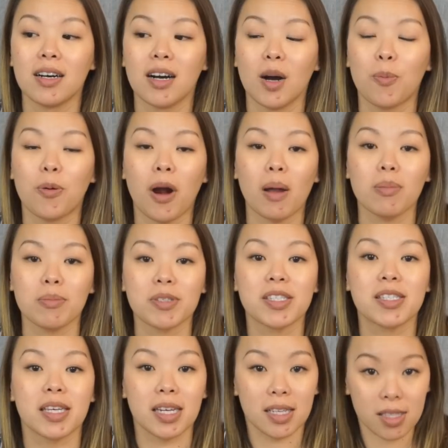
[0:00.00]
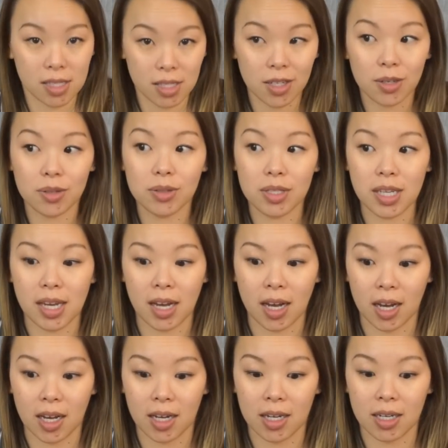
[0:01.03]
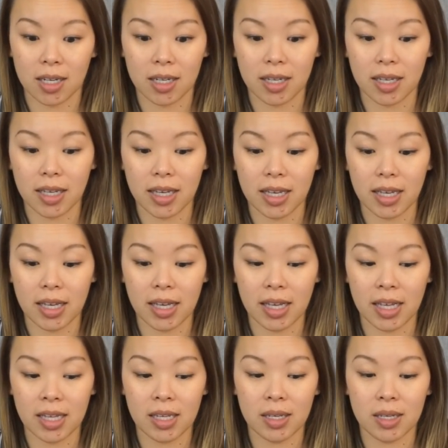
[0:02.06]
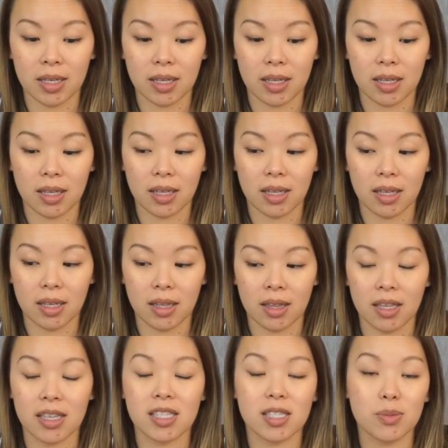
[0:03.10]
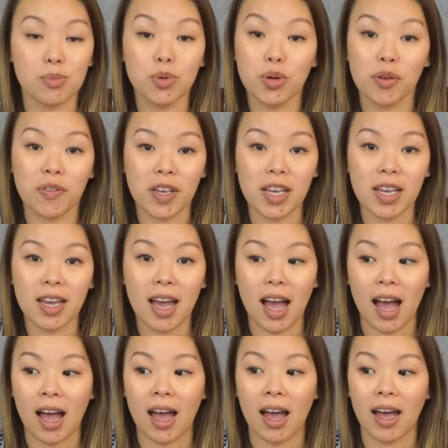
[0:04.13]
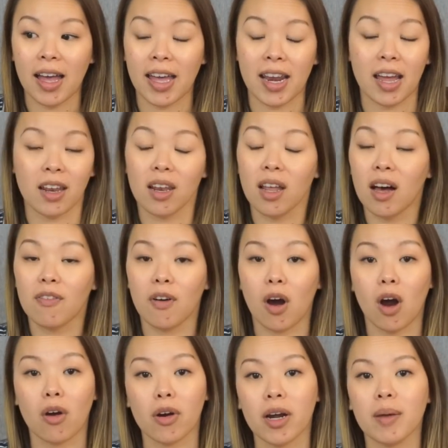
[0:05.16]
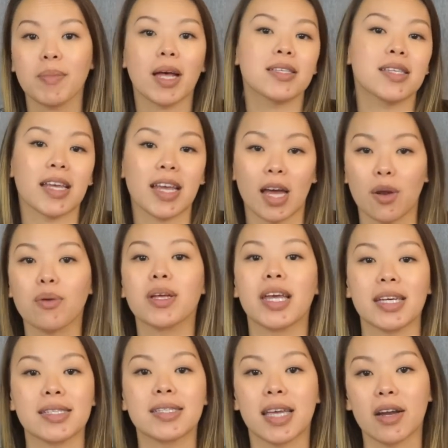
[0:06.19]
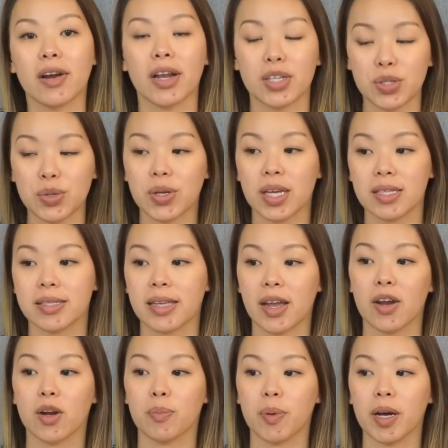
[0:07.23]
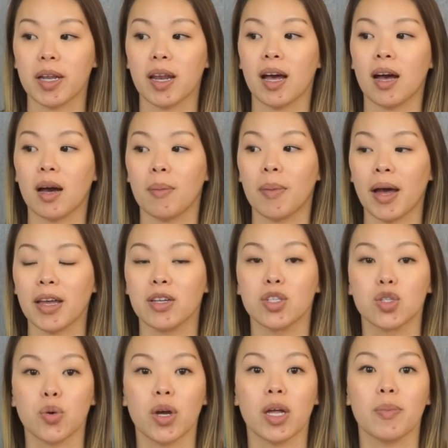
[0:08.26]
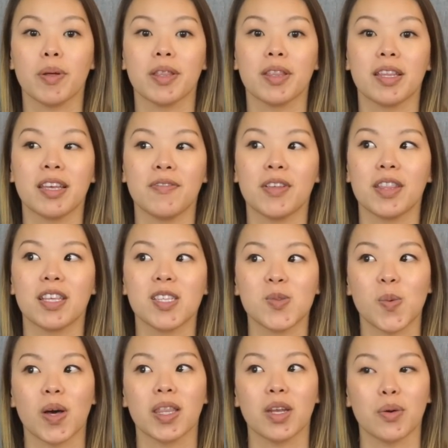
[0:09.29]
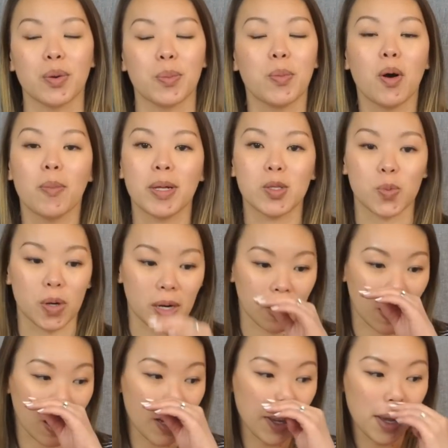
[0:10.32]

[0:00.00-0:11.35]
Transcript: a problem sitting still uh, in this movie, uh, and I love horror. I'm not saying I don't get scared, I do get scared, but um, I enjoy it. But even this one, there were moments where